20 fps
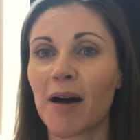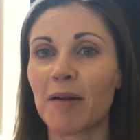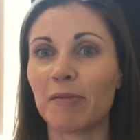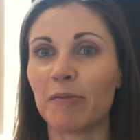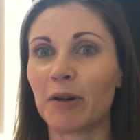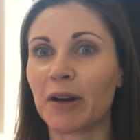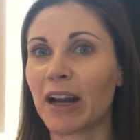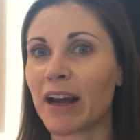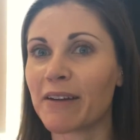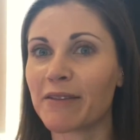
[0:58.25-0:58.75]

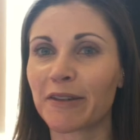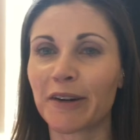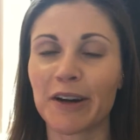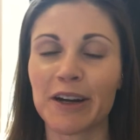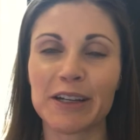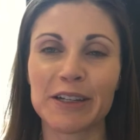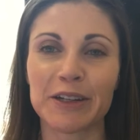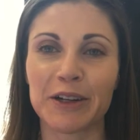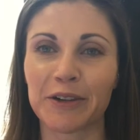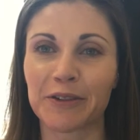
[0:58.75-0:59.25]
whatever
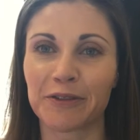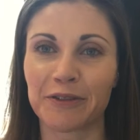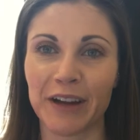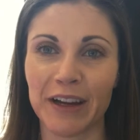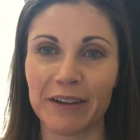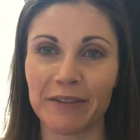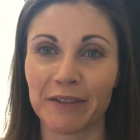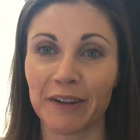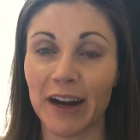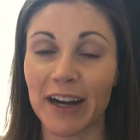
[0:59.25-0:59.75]
is your
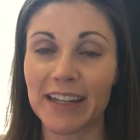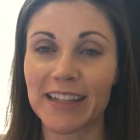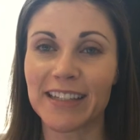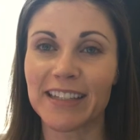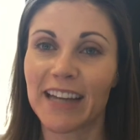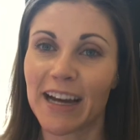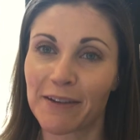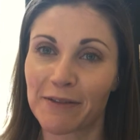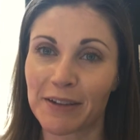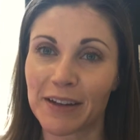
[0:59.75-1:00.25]
favorite,
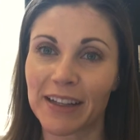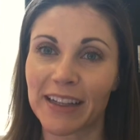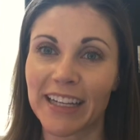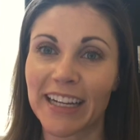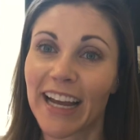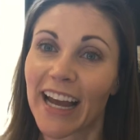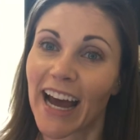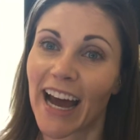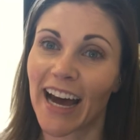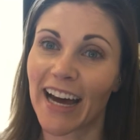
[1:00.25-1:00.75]

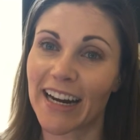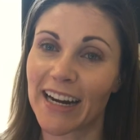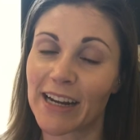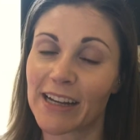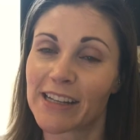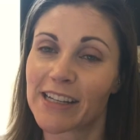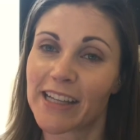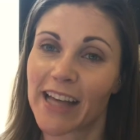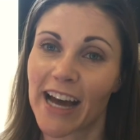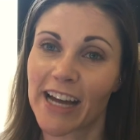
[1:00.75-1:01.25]
definitely add
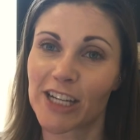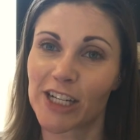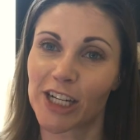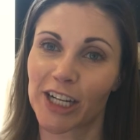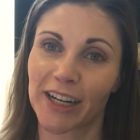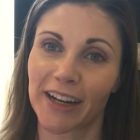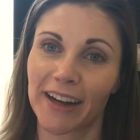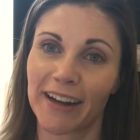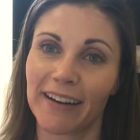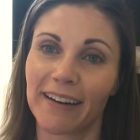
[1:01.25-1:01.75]
it to that
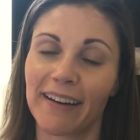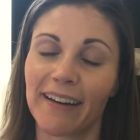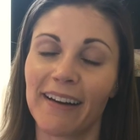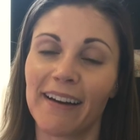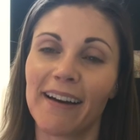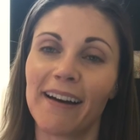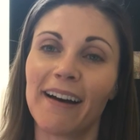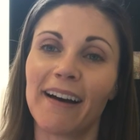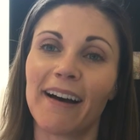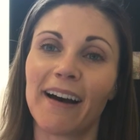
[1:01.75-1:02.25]
chicken.
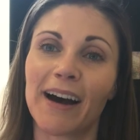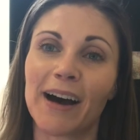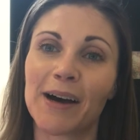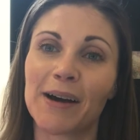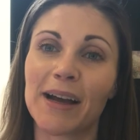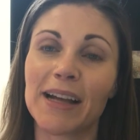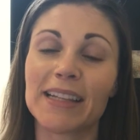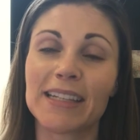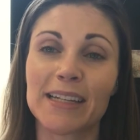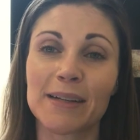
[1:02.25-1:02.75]

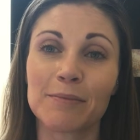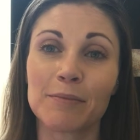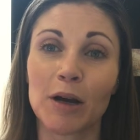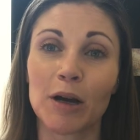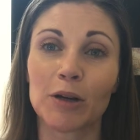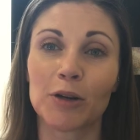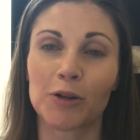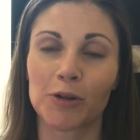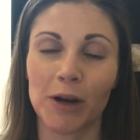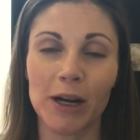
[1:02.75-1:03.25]
And some
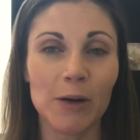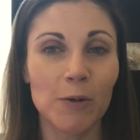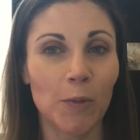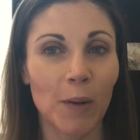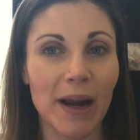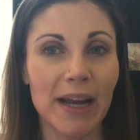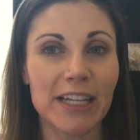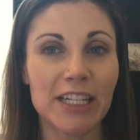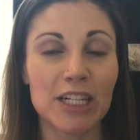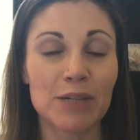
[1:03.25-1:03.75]
great
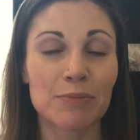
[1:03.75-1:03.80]
ways to